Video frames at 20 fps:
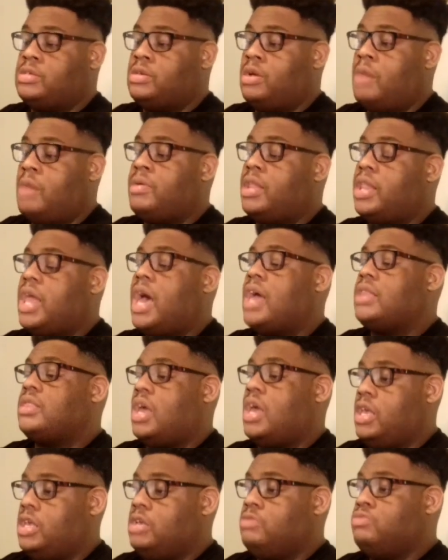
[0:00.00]
So I'm glad
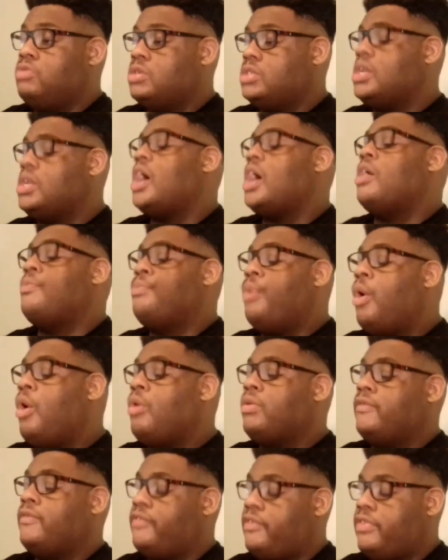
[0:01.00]
that he was not an
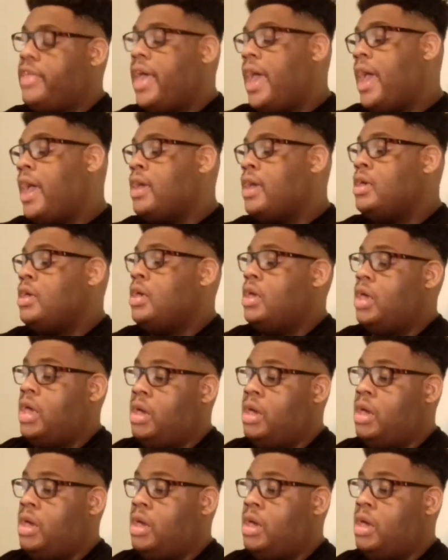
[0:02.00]
opponent for that.